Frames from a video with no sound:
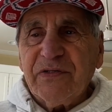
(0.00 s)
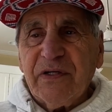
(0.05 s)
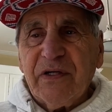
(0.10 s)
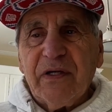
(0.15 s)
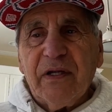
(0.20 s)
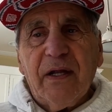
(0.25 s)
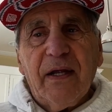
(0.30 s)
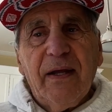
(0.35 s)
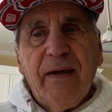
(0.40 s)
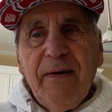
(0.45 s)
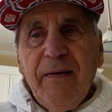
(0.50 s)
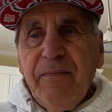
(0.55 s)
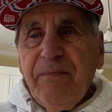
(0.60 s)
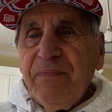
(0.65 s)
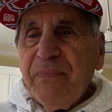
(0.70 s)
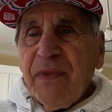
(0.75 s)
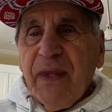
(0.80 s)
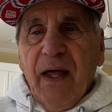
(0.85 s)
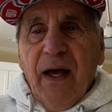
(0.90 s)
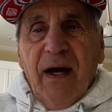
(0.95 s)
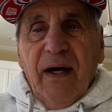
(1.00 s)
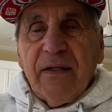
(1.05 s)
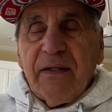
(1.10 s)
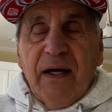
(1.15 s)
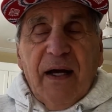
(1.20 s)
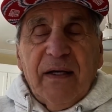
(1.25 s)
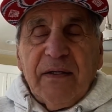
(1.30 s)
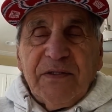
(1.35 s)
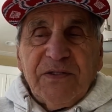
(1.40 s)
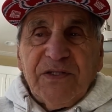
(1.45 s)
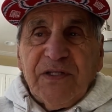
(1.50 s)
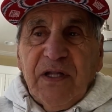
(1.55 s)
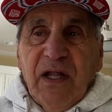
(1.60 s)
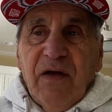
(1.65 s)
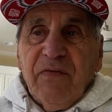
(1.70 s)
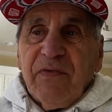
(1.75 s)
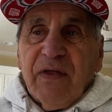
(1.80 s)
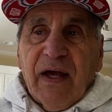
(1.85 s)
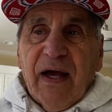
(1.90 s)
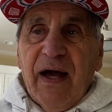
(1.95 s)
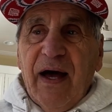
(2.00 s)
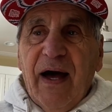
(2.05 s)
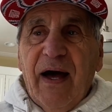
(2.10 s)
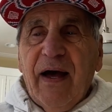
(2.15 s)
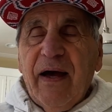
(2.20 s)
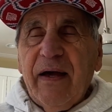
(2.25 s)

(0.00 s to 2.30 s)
And I just loved the guy.